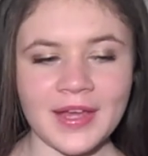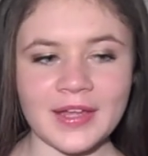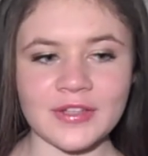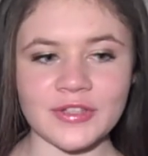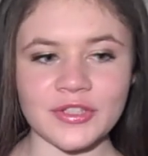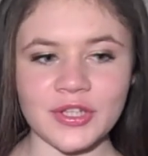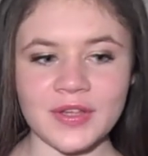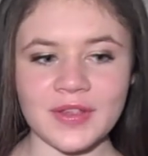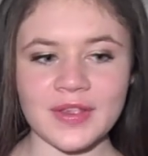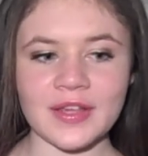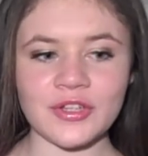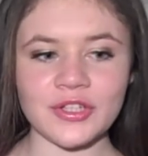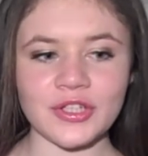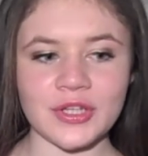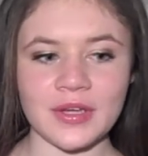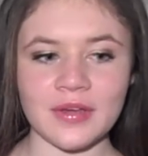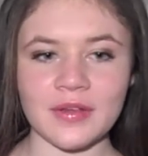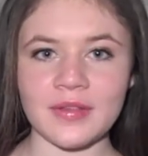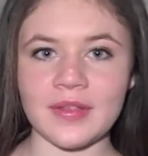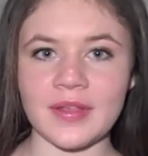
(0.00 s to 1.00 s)
And she said
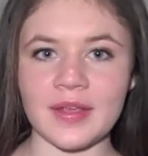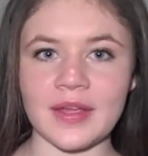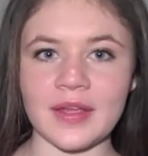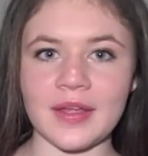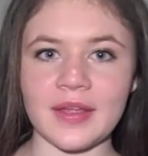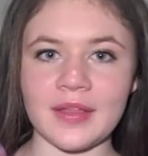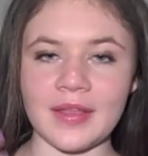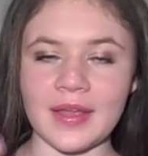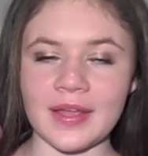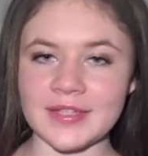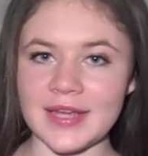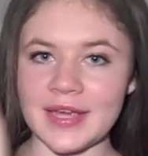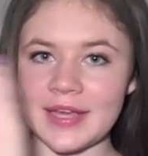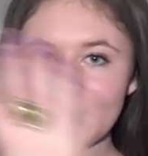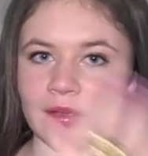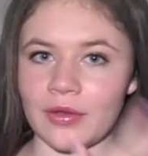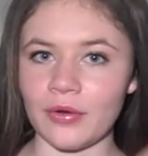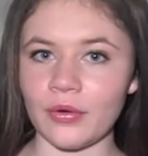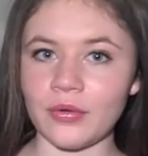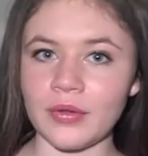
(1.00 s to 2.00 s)
she used it that day
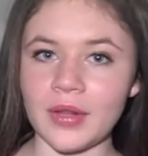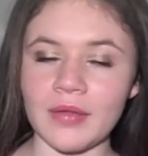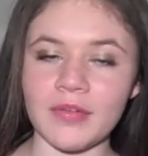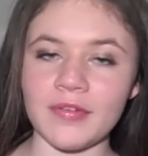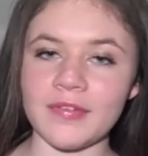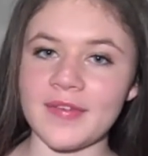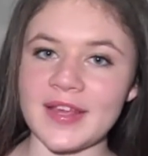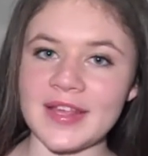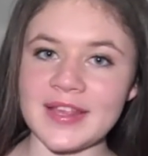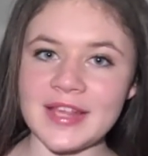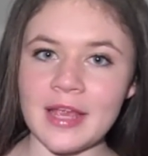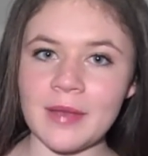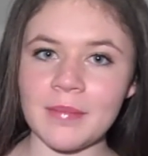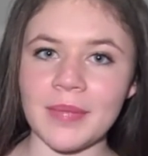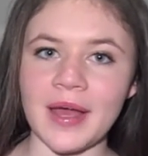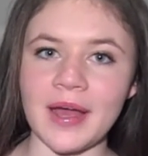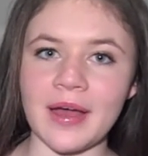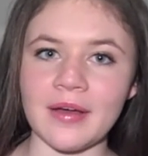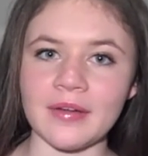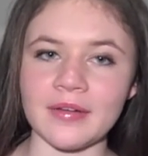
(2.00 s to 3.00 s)
as her all-over face setting
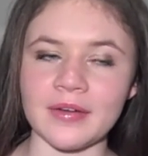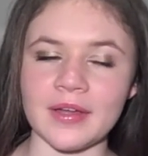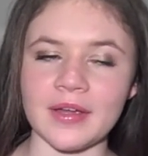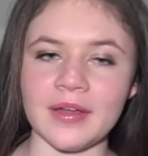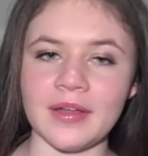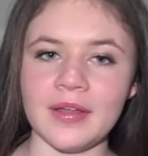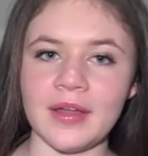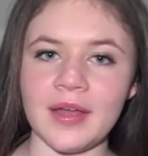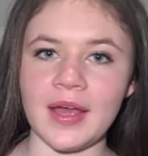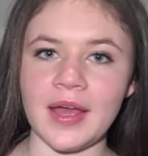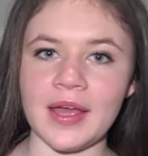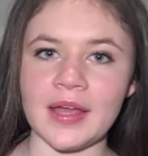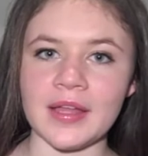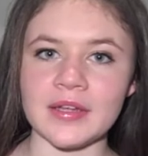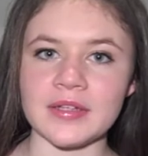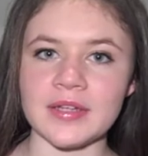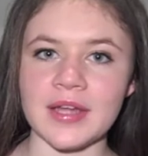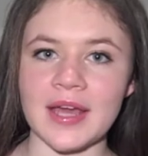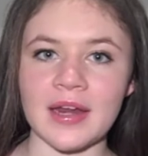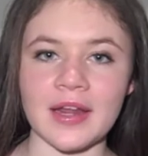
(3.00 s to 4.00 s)
powder,
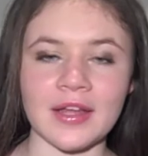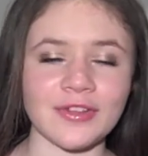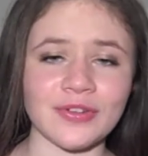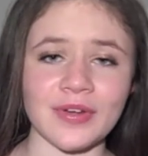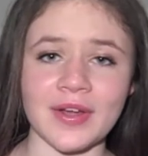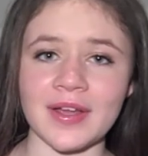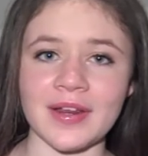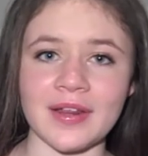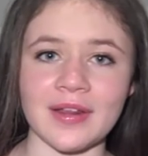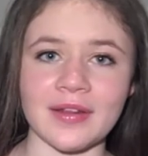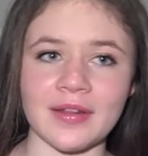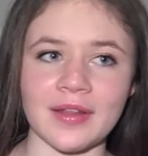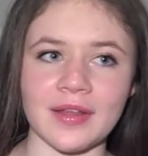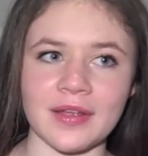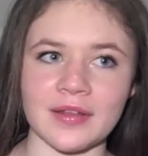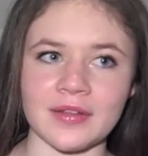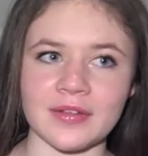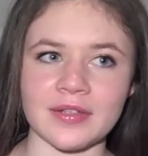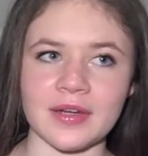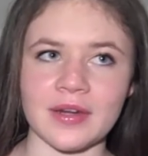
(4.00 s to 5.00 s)
and had I tried it and,
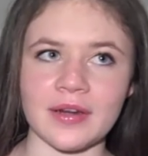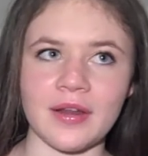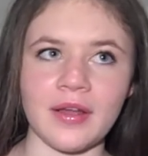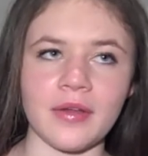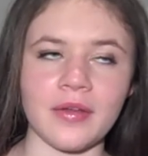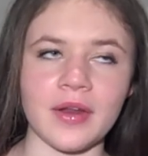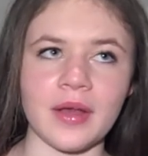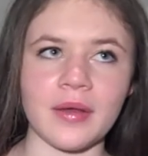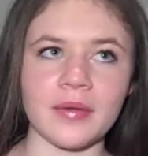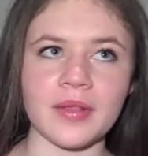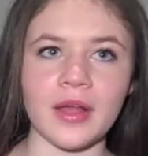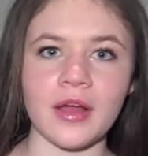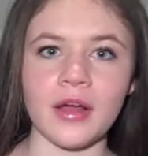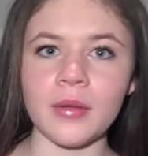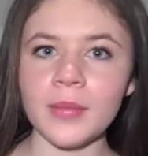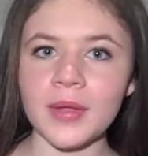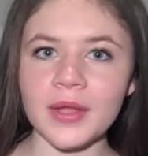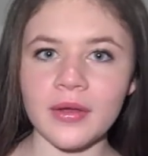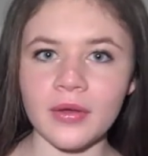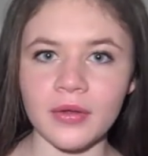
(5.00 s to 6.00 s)
like, did I know? And I was like,
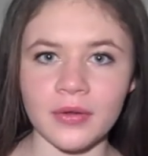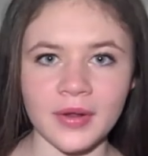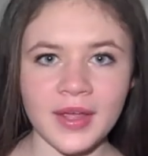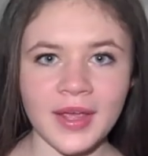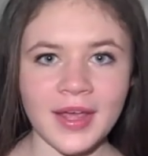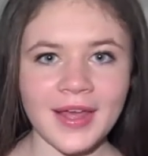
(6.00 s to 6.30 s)
oh my god,